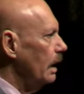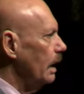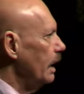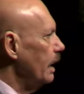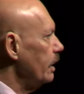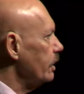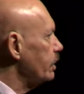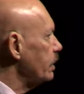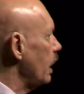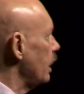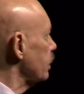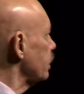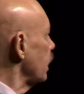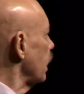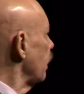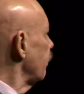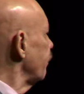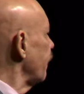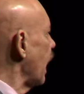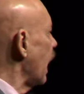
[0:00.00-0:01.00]
He says,
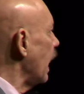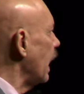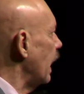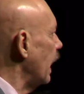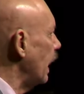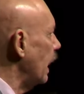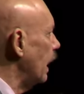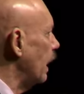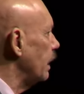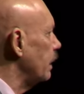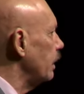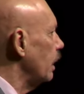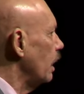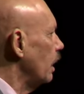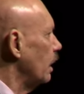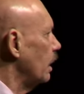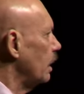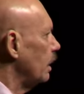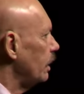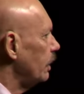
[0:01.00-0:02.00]
and if I hand
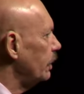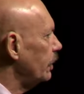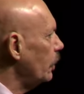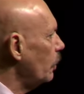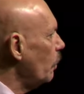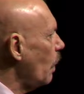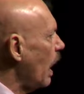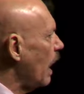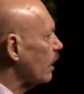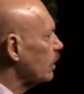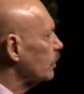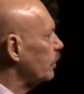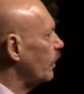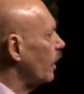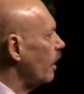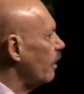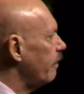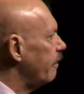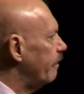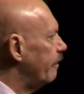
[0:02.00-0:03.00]
you ask
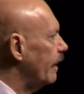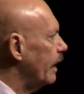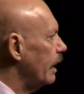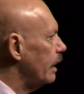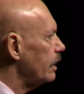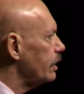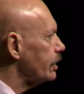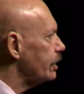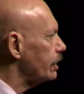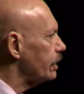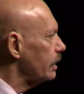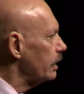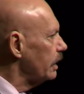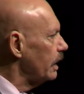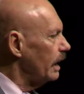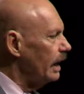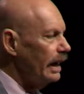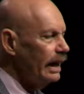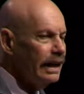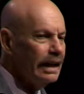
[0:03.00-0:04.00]
for a fish
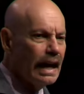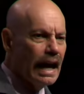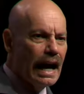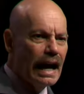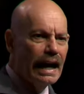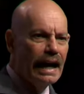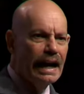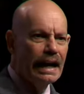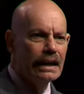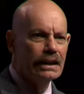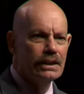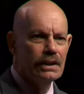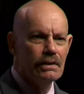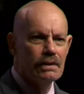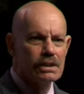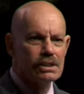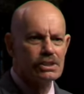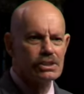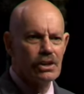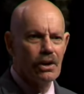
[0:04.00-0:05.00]
and I hand
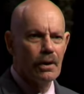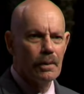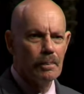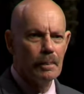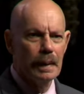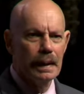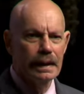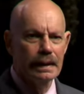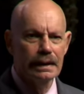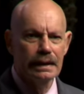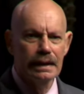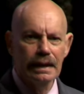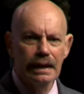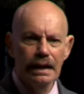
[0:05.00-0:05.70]
you a serpent